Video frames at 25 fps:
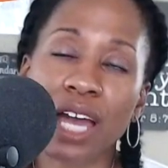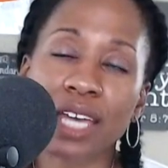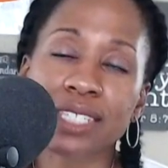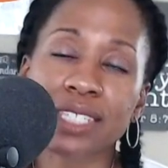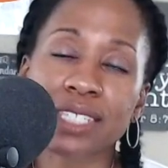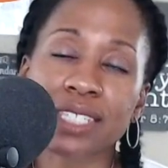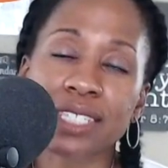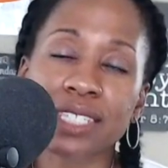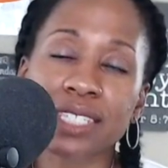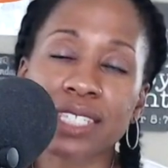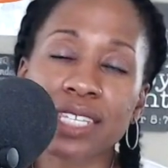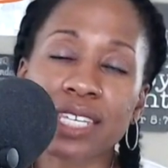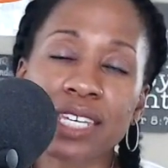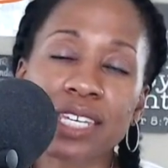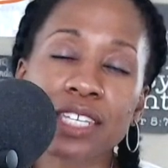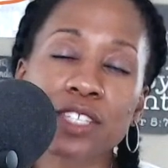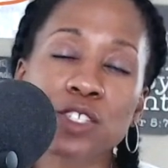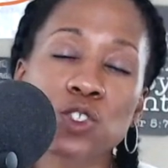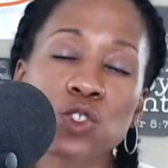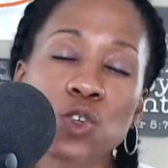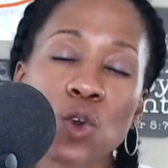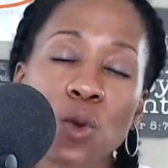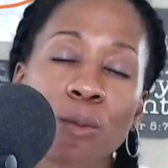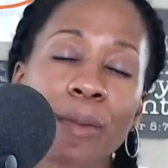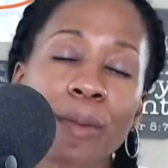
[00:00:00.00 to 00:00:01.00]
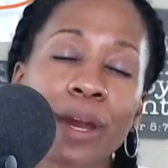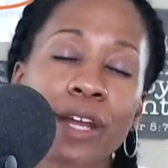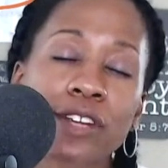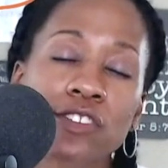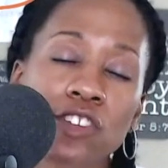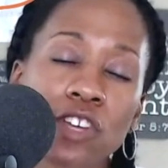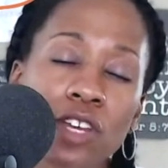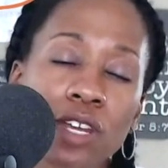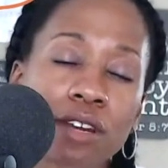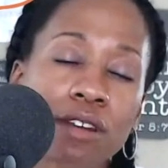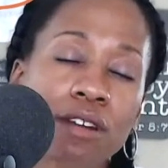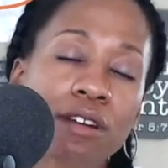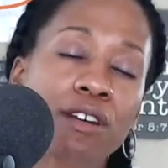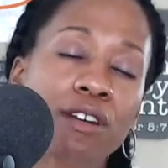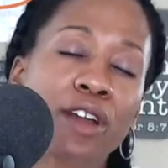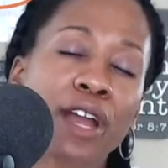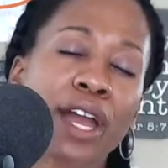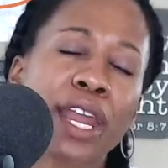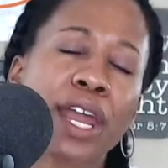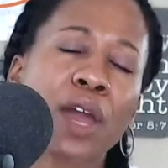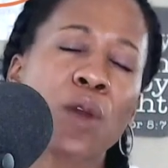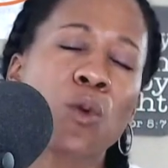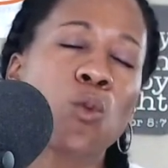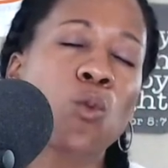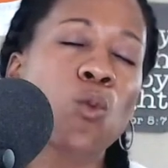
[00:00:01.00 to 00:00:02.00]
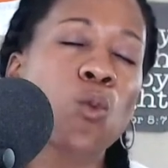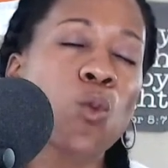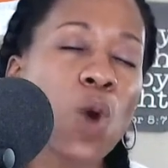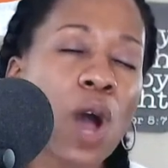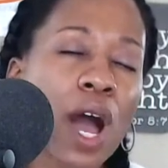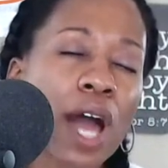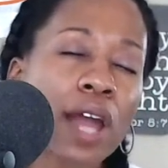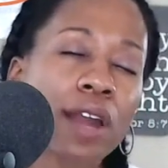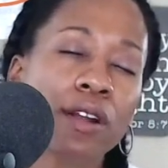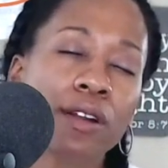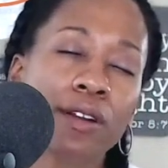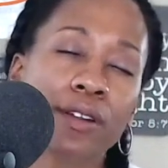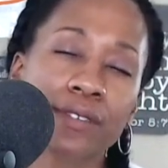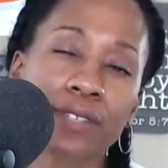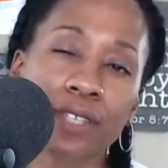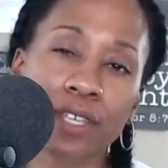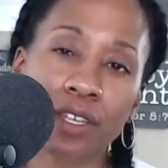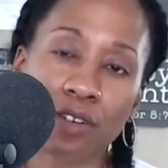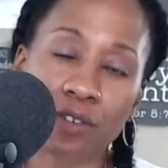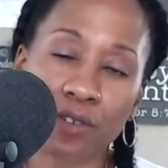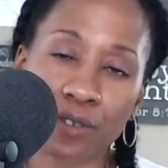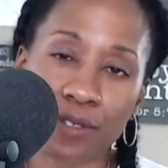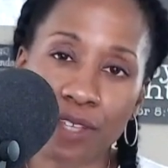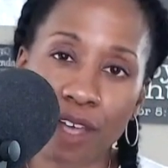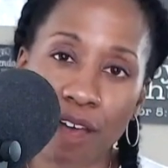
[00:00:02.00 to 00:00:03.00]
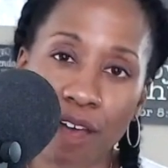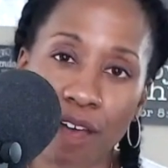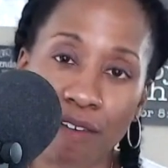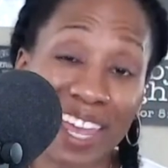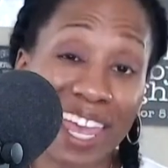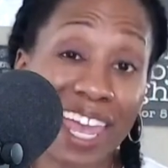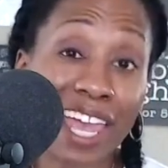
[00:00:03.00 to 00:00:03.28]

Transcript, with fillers: I see so much in her, and I want her to see it in herself.